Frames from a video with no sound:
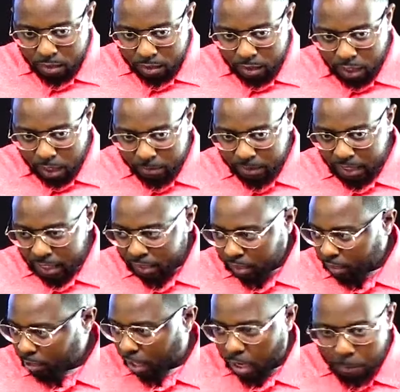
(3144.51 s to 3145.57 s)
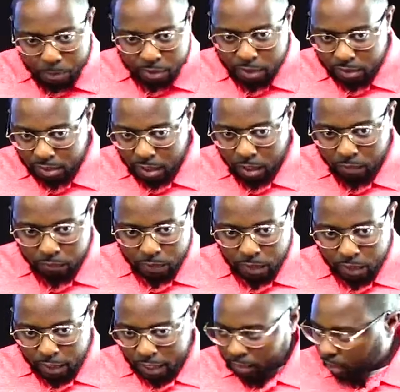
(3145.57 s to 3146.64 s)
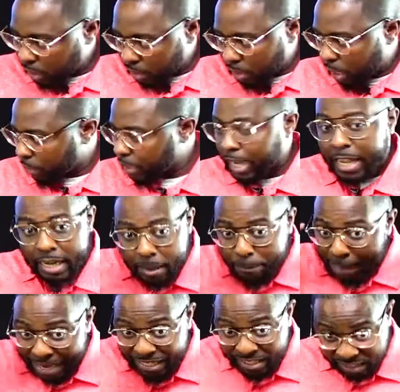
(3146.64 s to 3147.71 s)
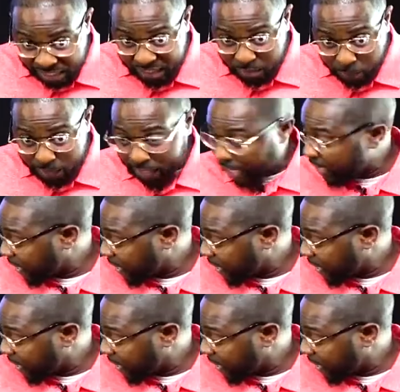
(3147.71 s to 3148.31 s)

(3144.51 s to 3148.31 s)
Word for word: You know what I'm saying? Just humble yourself and just you know, and it makes sense what they